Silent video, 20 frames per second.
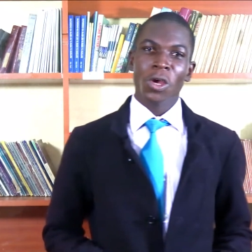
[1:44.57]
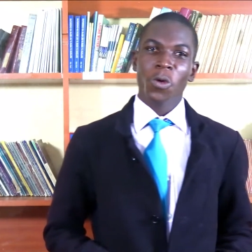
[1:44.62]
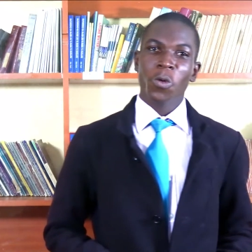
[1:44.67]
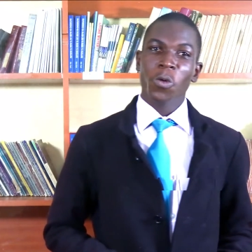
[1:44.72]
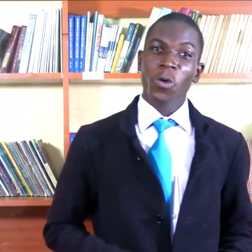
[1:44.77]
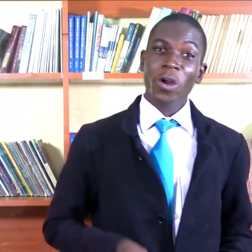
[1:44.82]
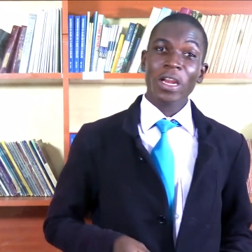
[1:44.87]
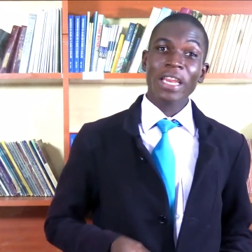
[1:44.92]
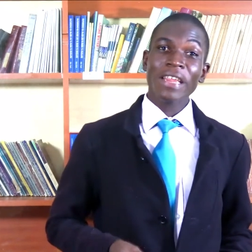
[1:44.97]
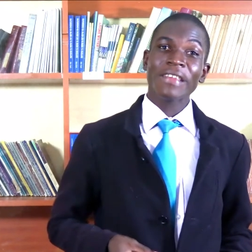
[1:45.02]

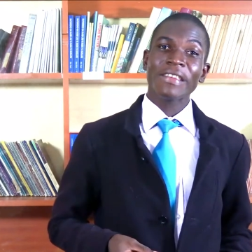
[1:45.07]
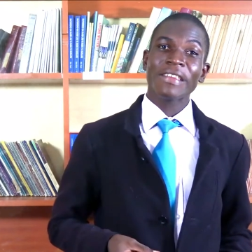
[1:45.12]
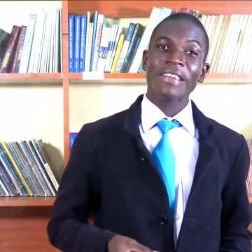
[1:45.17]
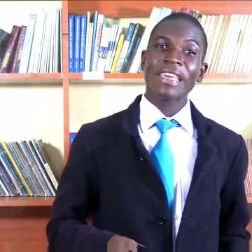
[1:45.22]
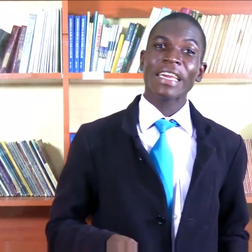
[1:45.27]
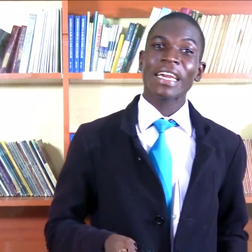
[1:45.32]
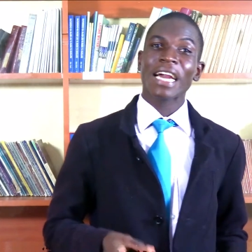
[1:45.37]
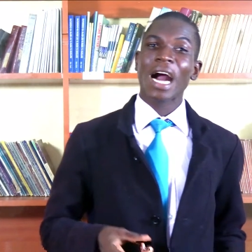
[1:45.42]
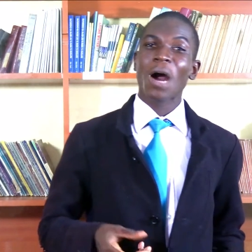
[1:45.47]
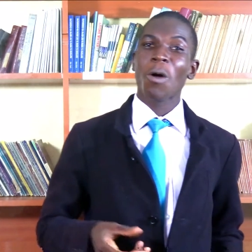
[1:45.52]
We only
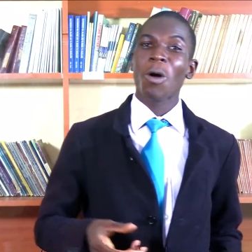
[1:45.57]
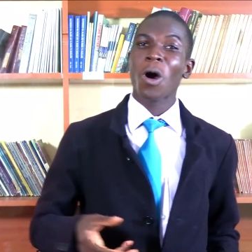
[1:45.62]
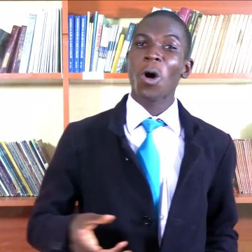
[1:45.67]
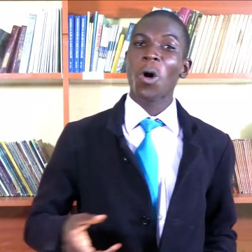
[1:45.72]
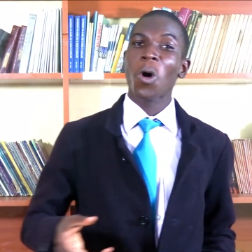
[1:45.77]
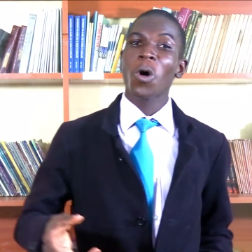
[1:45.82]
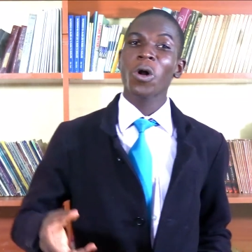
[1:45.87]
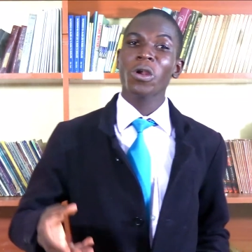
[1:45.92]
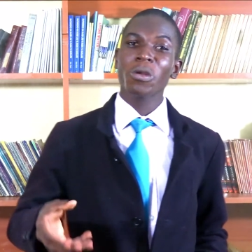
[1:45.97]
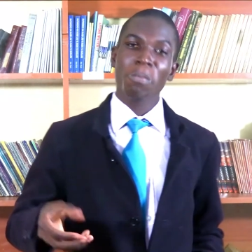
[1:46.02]
seek our
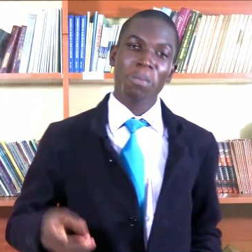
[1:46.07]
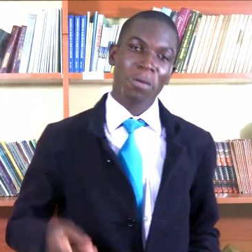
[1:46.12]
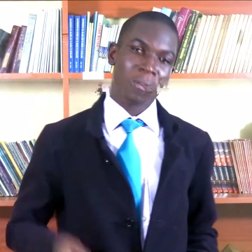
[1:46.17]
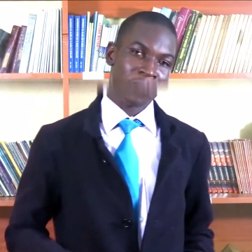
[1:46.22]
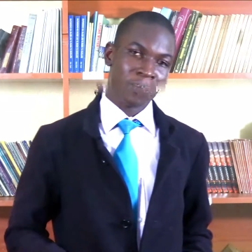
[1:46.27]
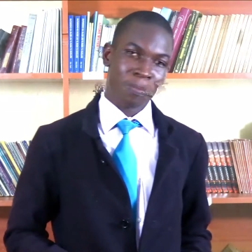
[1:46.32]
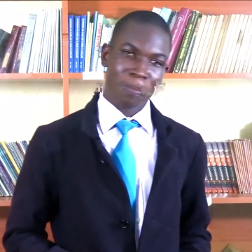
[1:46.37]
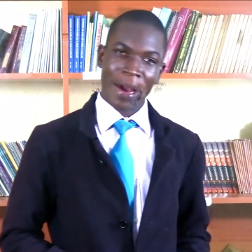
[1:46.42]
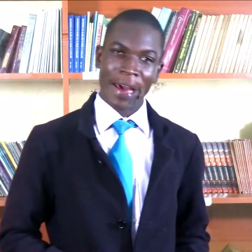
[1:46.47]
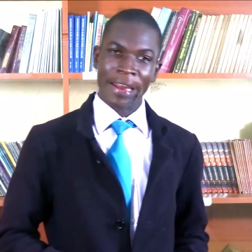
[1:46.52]
own
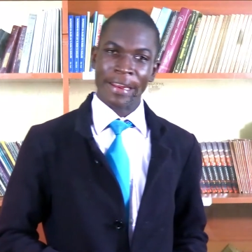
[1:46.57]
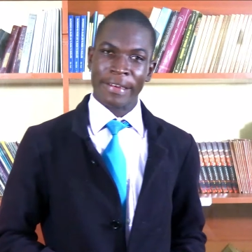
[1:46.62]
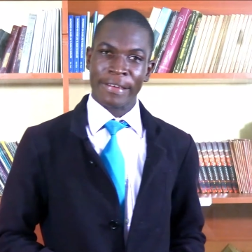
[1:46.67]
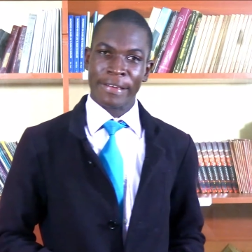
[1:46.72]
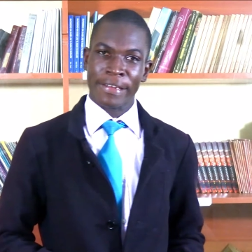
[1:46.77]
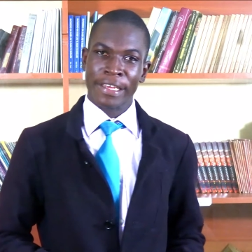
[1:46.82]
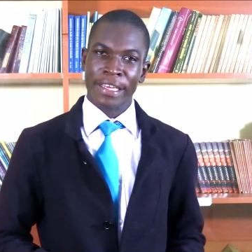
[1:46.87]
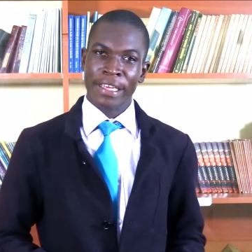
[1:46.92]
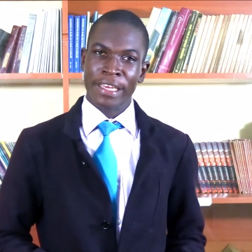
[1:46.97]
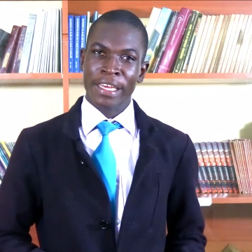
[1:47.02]

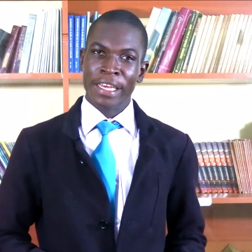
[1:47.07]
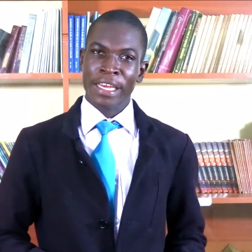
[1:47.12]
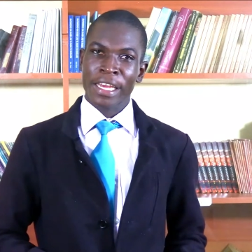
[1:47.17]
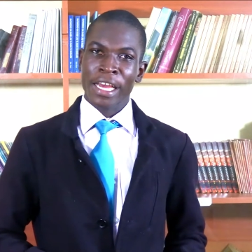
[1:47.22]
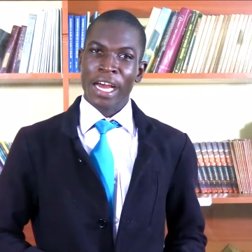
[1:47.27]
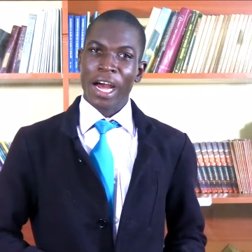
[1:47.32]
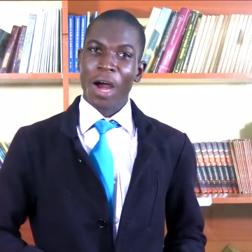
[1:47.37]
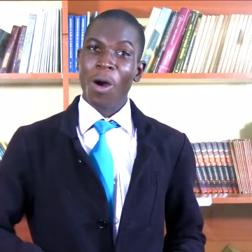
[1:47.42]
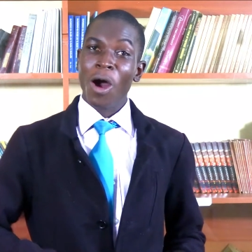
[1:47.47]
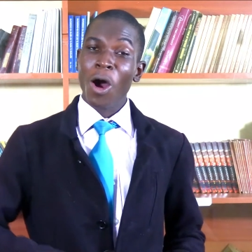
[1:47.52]
prosperity,
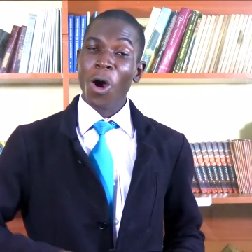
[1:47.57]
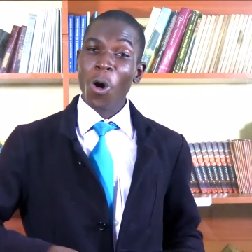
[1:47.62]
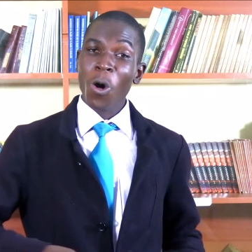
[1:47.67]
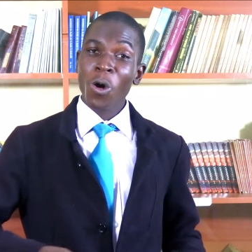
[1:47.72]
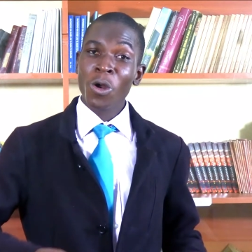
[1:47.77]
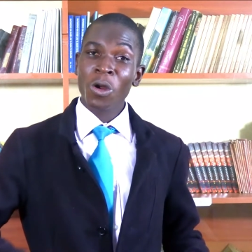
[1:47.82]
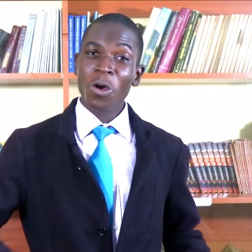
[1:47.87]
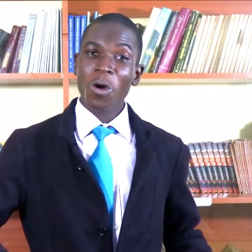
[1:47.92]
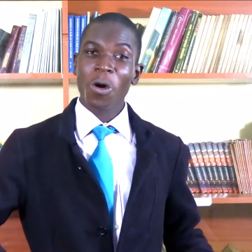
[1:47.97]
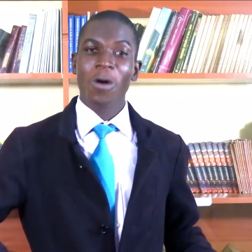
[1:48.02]
our
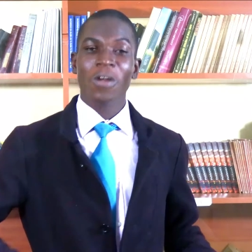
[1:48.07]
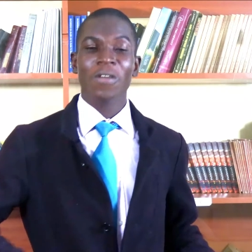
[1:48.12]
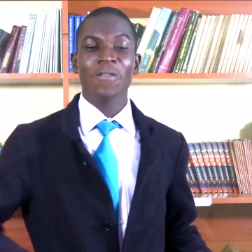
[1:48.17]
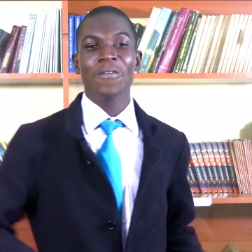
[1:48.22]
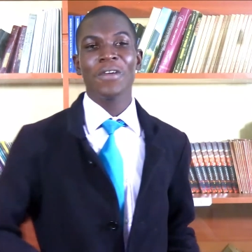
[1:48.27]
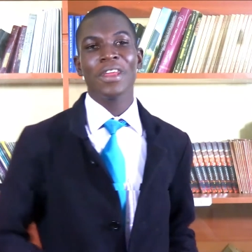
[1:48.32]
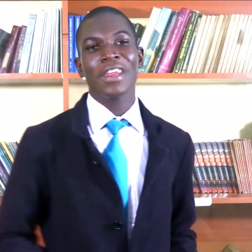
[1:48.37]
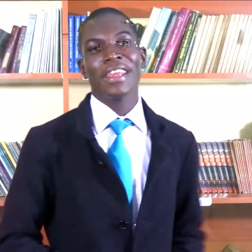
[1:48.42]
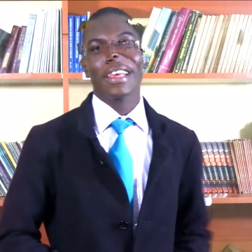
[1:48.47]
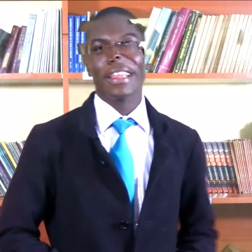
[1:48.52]
own
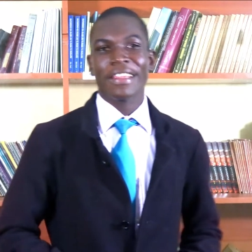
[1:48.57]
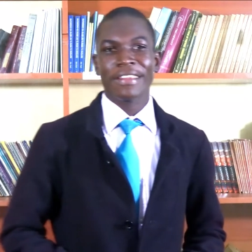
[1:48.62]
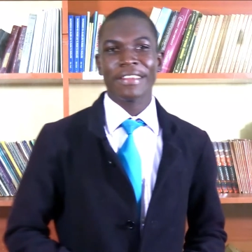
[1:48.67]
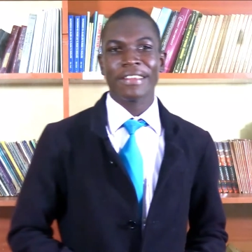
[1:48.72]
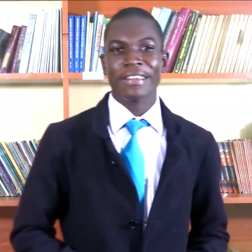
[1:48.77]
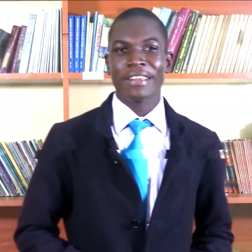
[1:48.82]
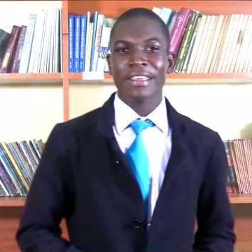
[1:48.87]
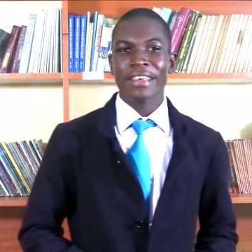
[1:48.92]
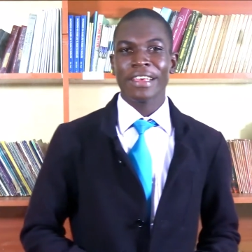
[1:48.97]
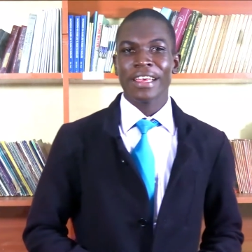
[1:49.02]

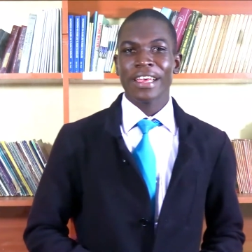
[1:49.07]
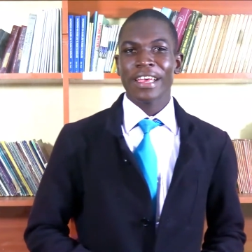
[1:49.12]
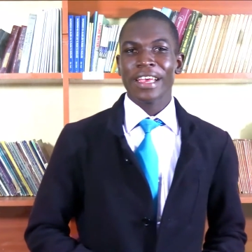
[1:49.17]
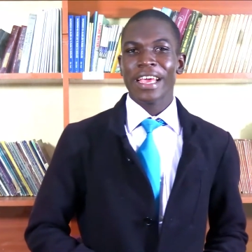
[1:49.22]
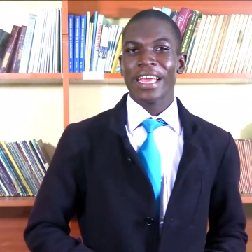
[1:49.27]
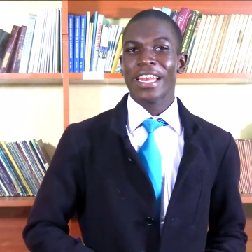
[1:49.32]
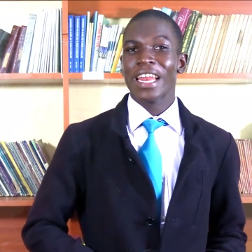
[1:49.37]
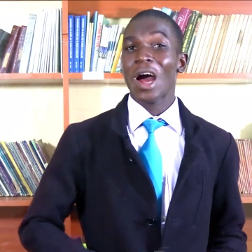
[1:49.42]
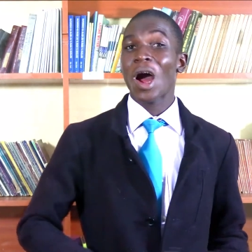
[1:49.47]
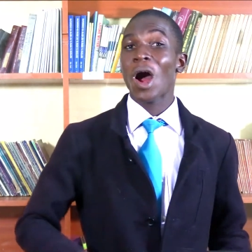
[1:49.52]
convenience,
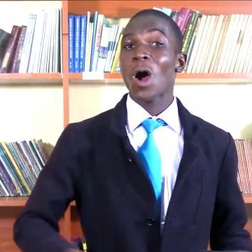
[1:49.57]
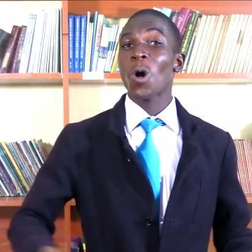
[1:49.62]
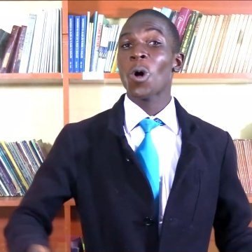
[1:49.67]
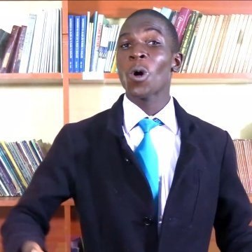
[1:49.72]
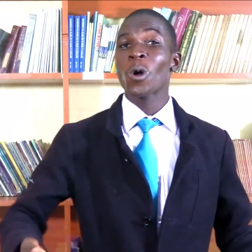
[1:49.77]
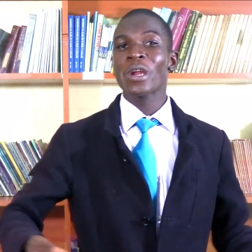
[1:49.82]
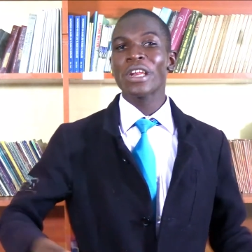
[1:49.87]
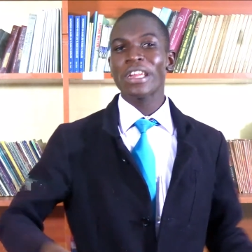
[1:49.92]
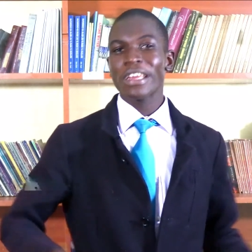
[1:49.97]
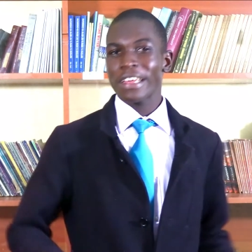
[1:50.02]
and our
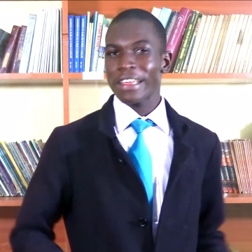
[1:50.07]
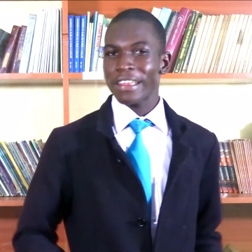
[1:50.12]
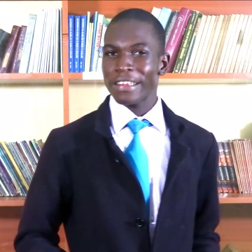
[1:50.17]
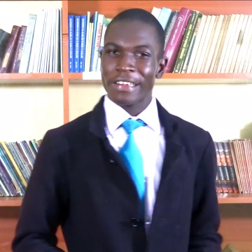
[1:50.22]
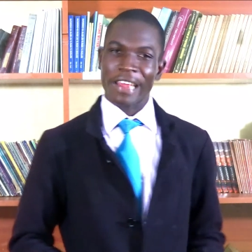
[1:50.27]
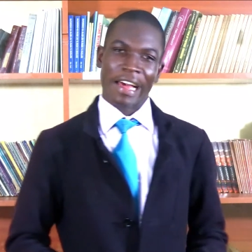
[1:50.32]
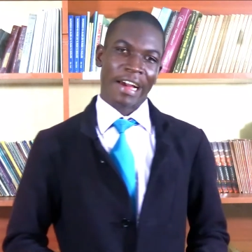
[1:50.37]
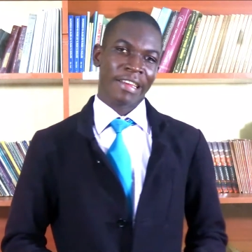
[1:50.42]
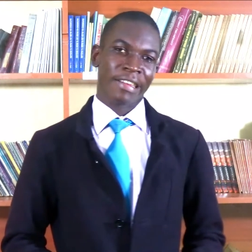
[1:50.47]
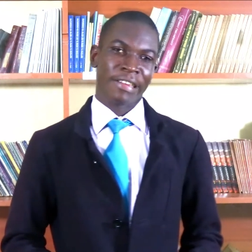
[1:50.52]
own
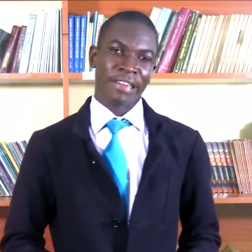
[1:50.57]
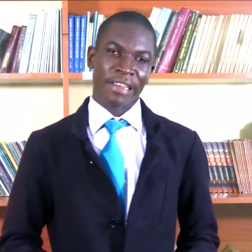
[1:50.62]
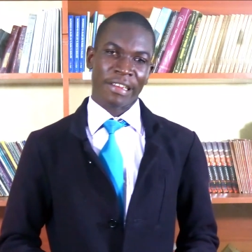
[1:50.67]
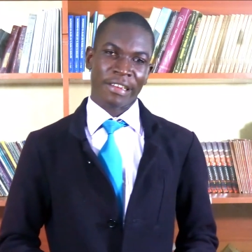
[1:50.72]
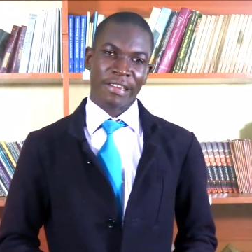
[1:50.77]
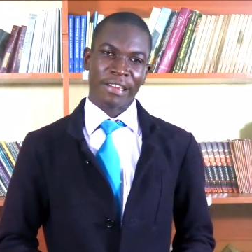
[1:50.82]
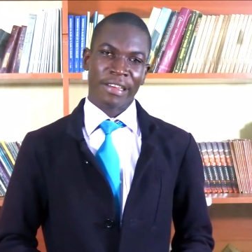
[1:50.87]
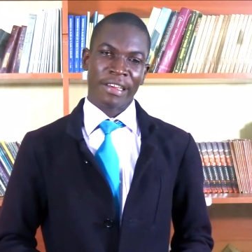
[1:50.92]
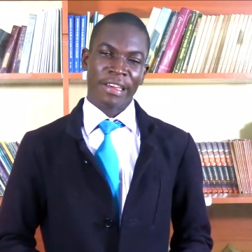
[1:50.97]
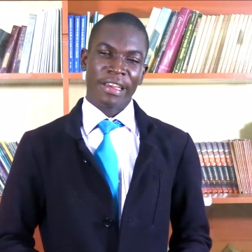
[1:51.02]

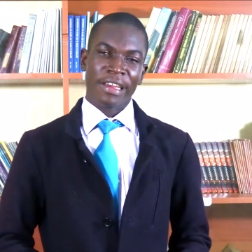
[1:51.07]
success.